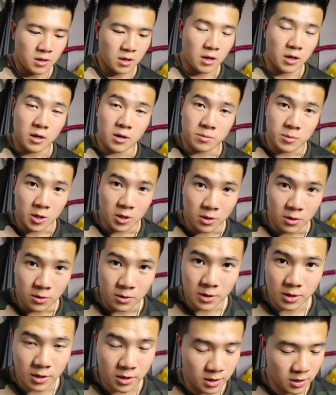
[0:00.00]
I am yellow
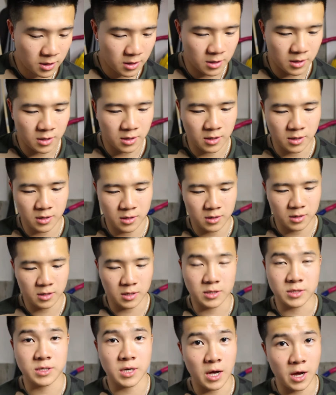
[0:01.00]

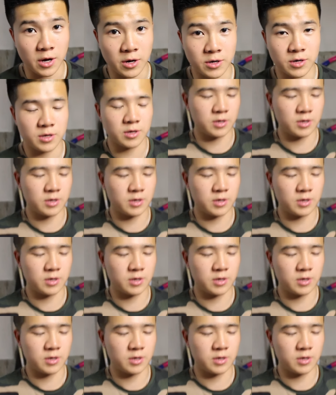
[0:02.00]
and tired.